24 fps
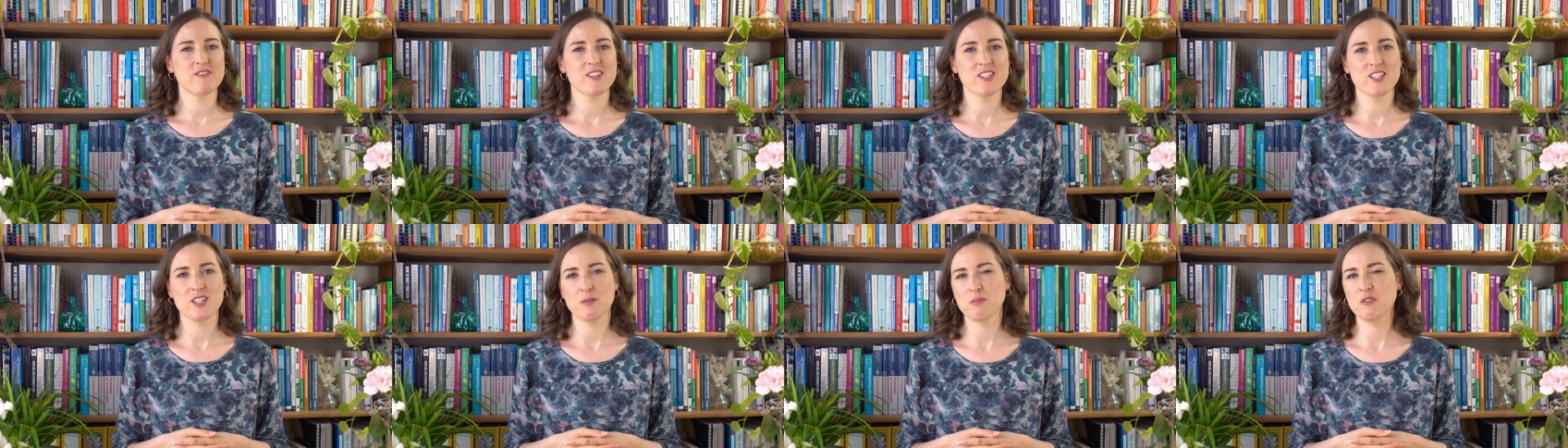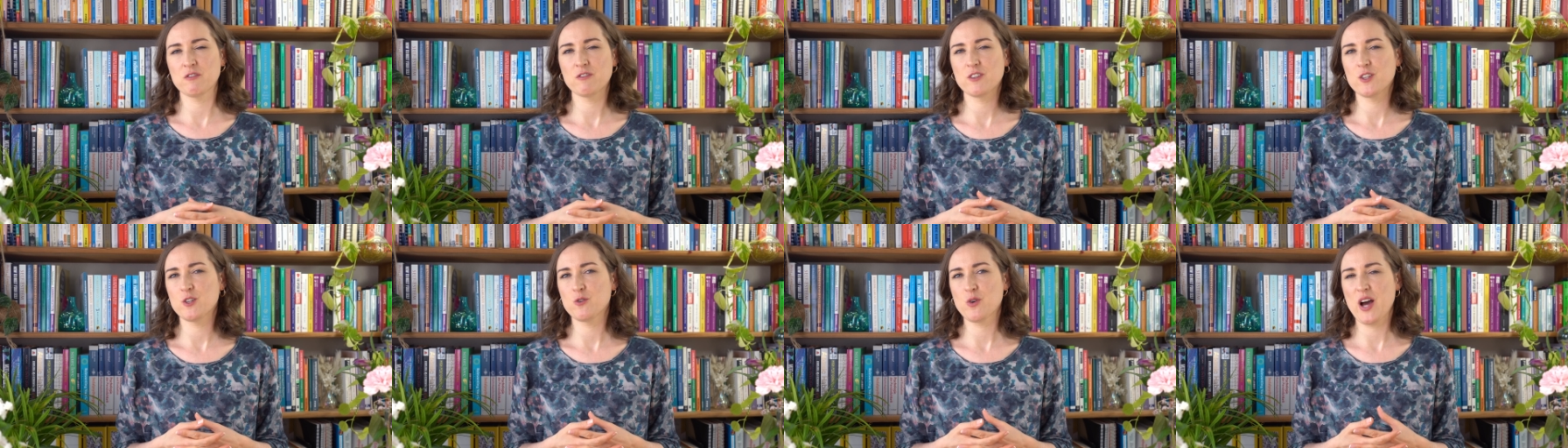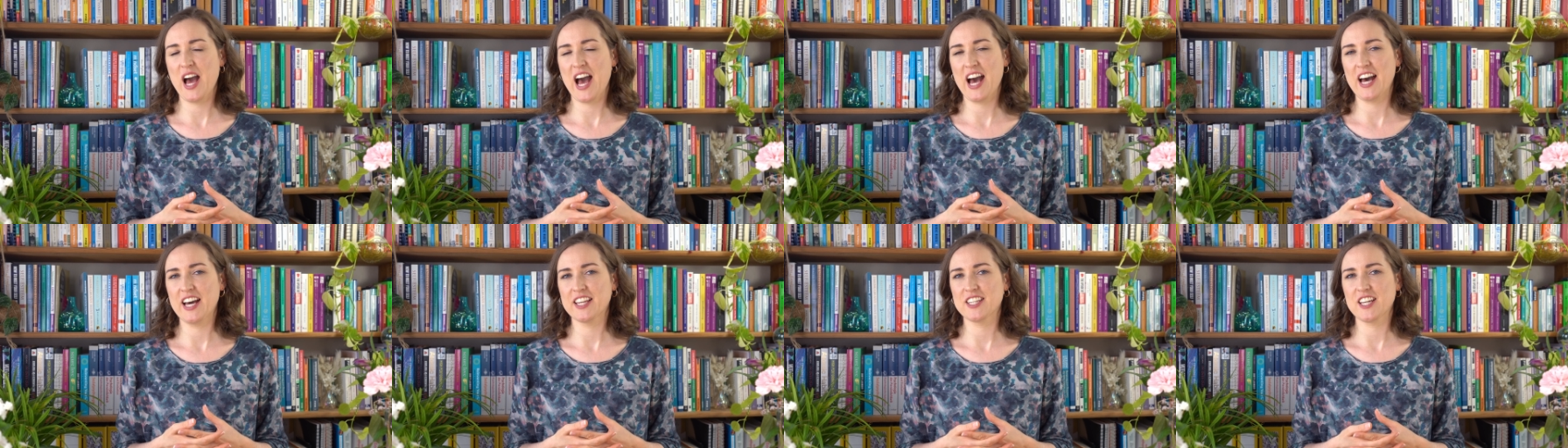some of you
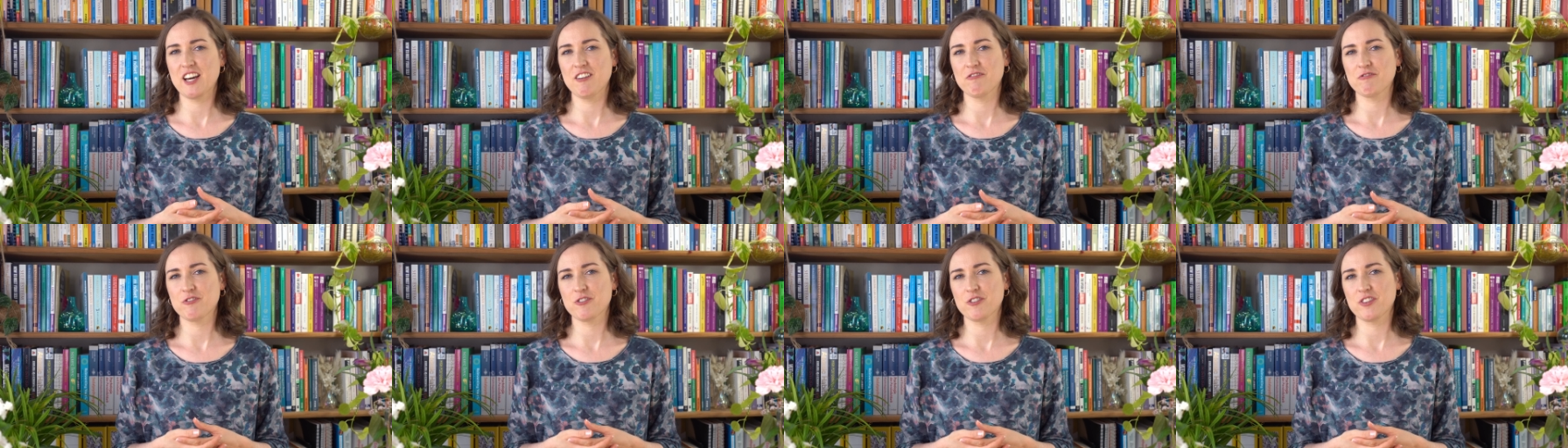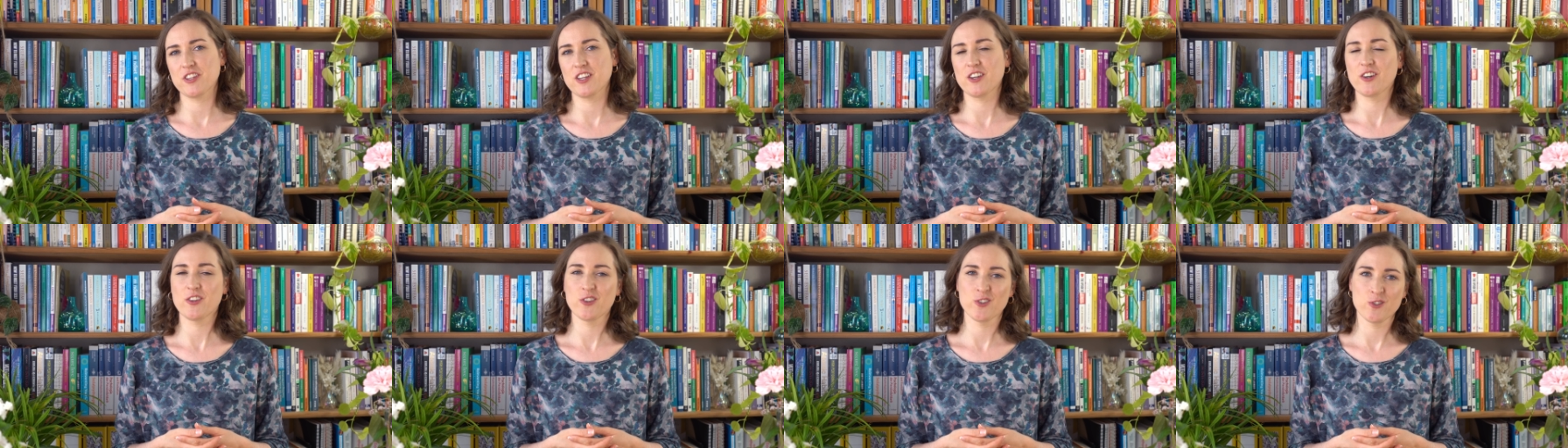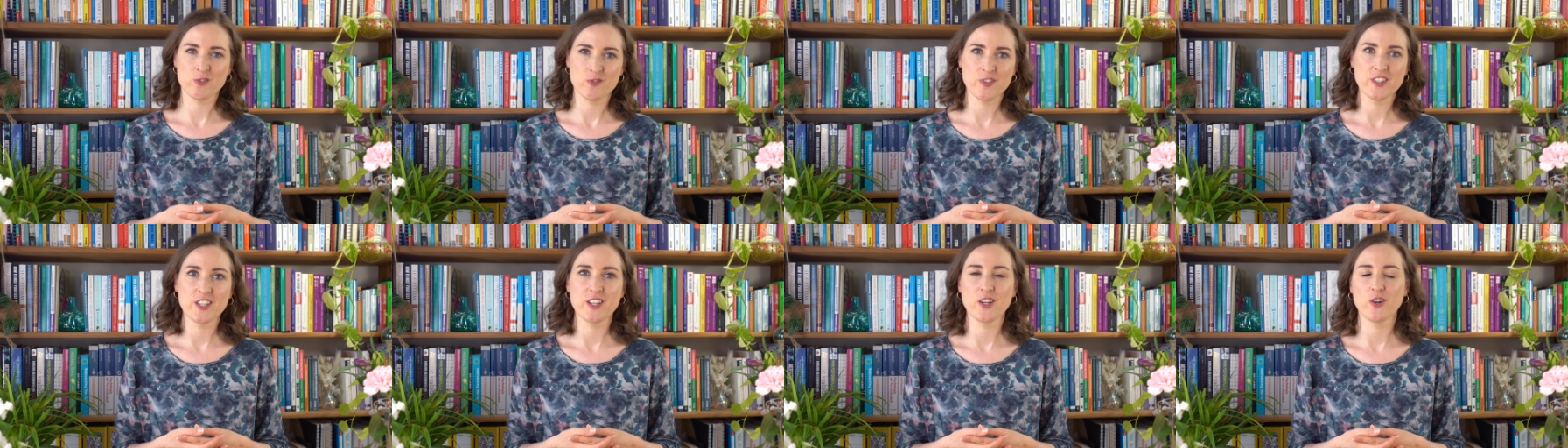had after the
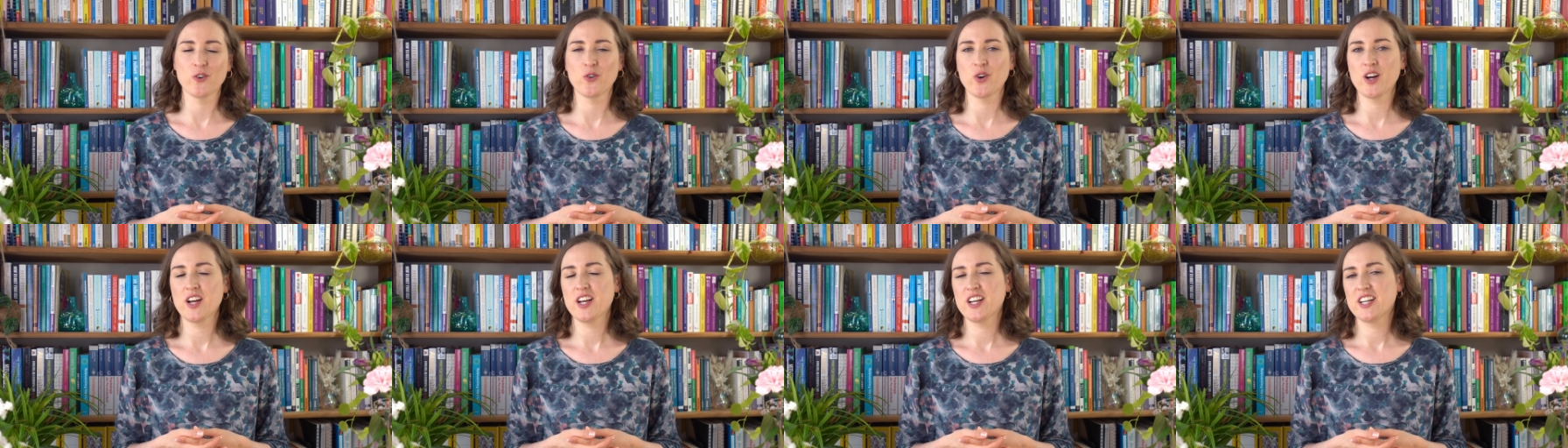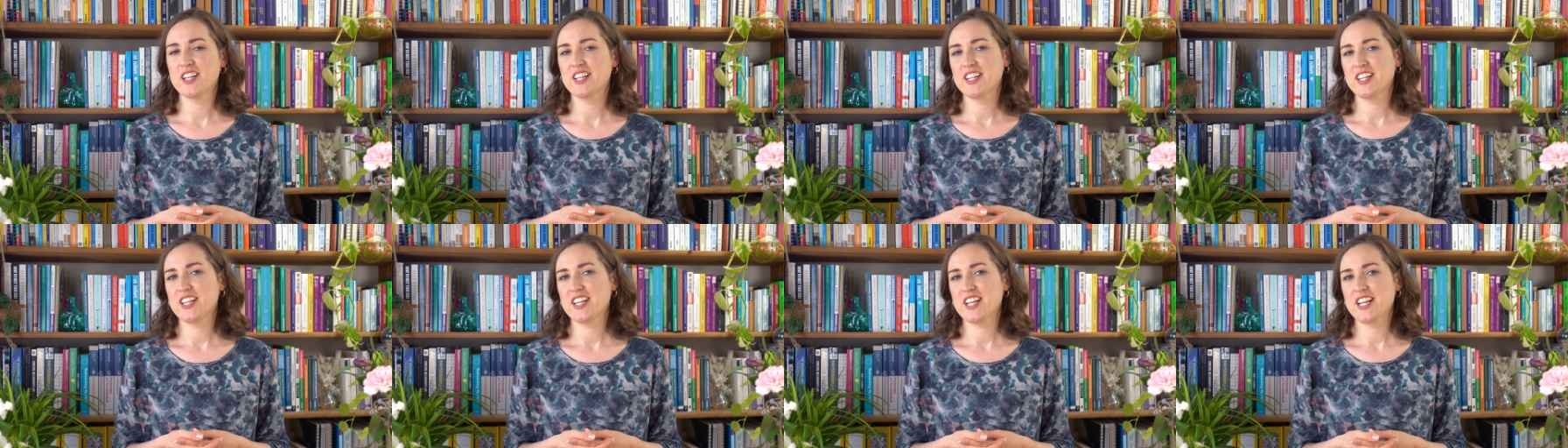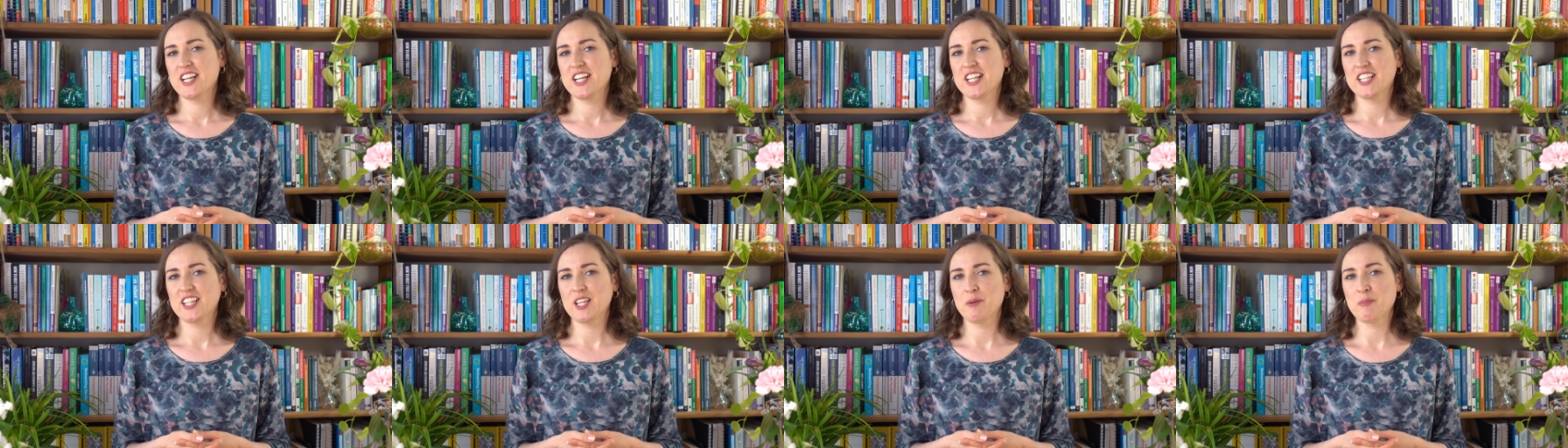other video.
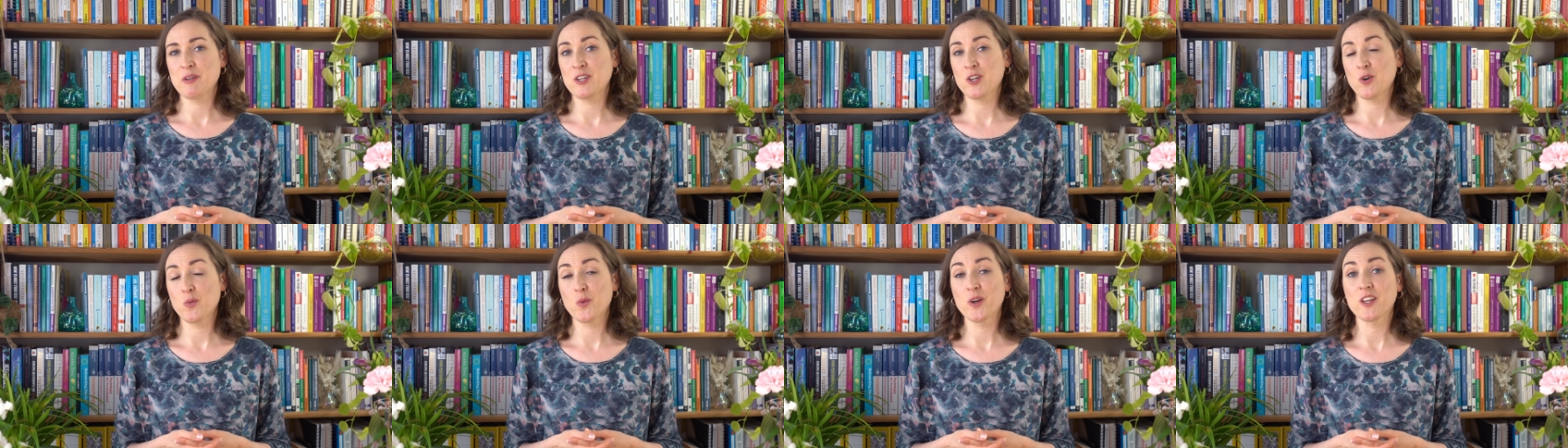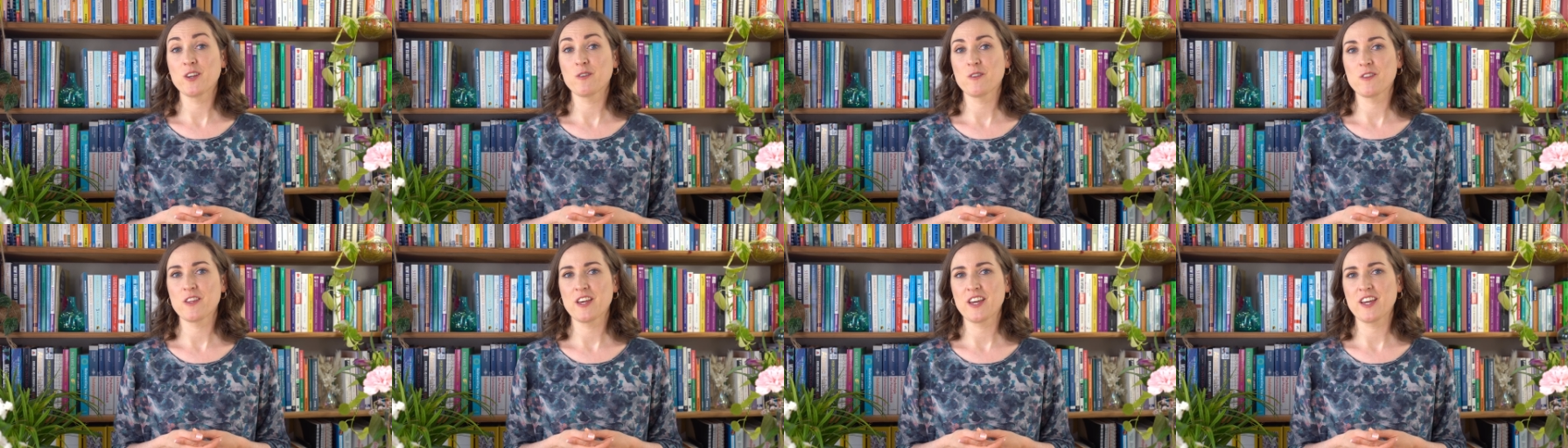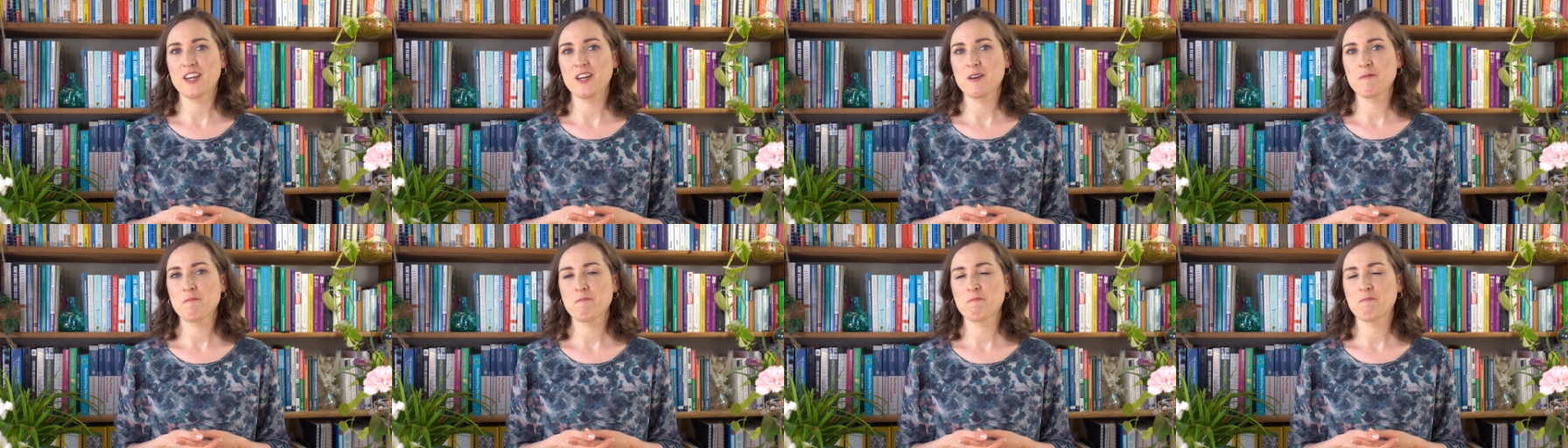Let me know what you
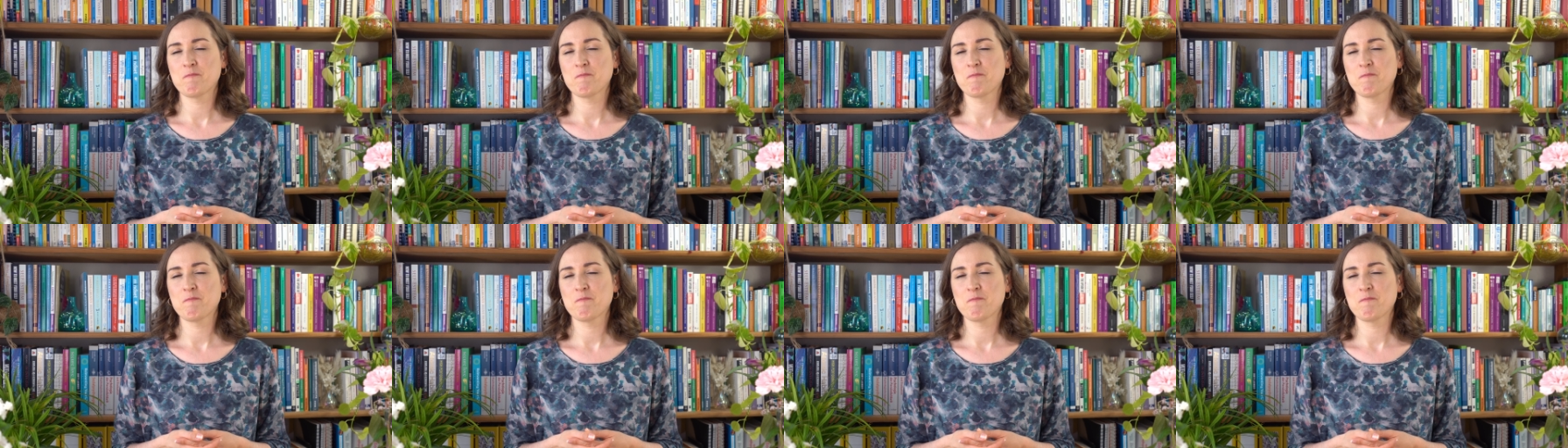think.